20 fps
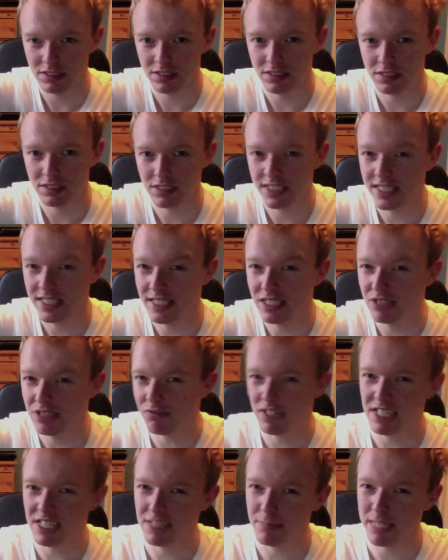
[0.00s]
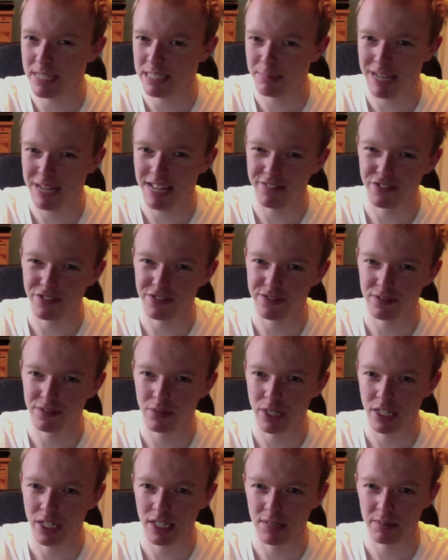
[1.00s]
This is not really the best platform for
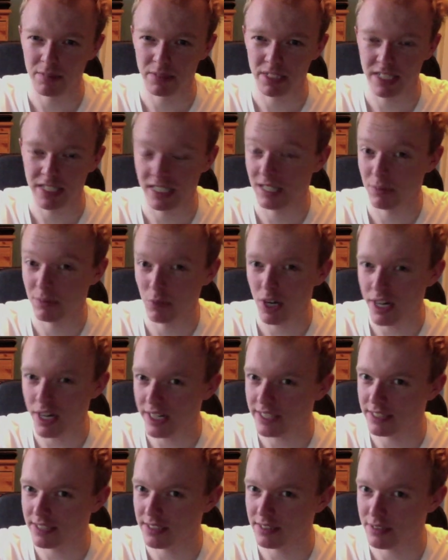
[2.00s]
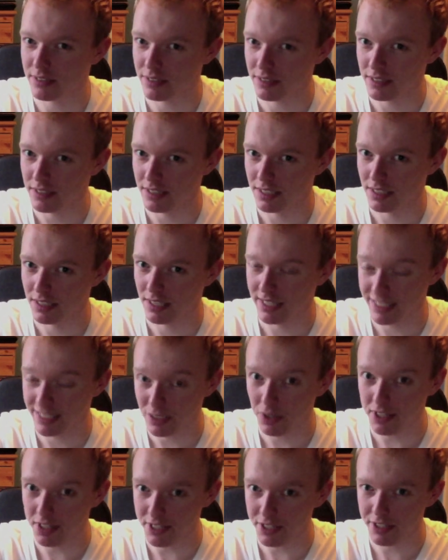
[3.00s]
Worms. It works, and it's
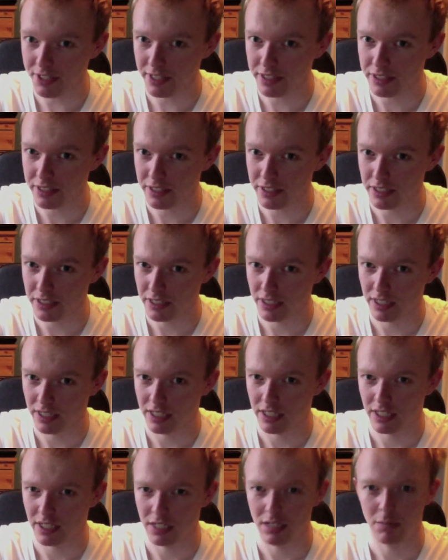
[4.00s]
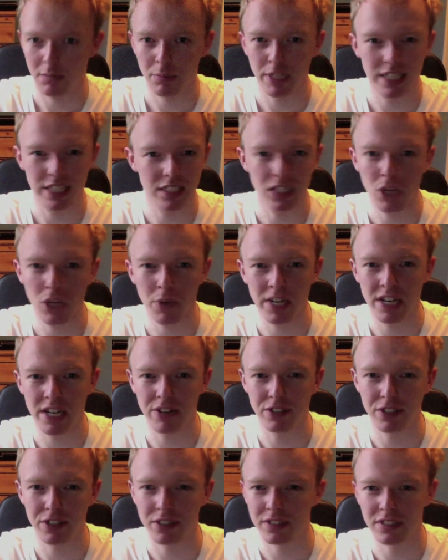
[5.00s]
quite good, but it's nowhere near
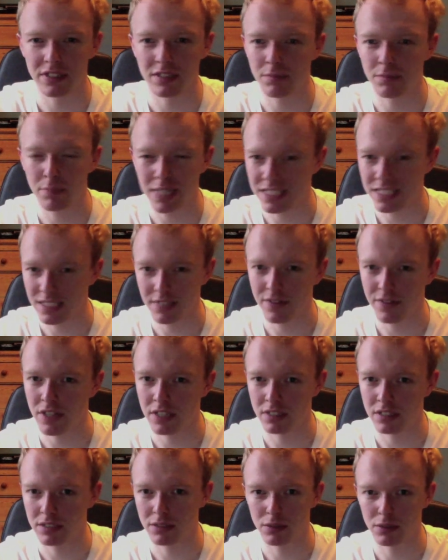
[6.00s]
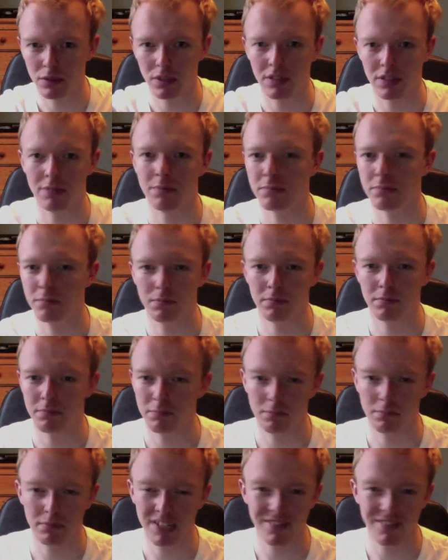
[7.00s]
as good as the PC version or
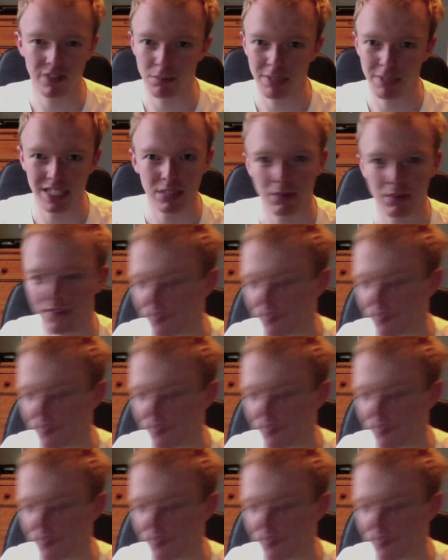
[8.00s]
even the PS1